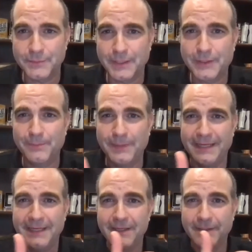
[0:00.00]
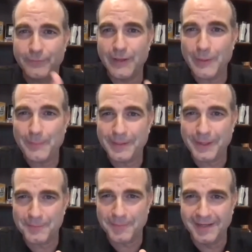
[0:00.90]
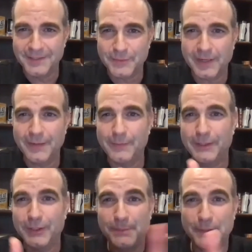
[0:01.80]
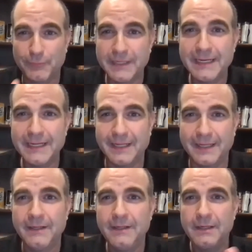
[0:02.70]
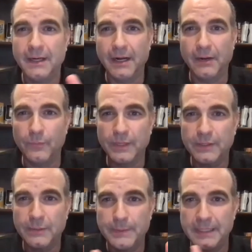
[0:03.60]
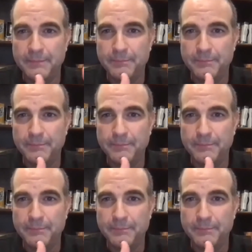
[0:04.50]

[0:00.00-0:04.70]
We could be developing our minds, right? We could be reading. We could be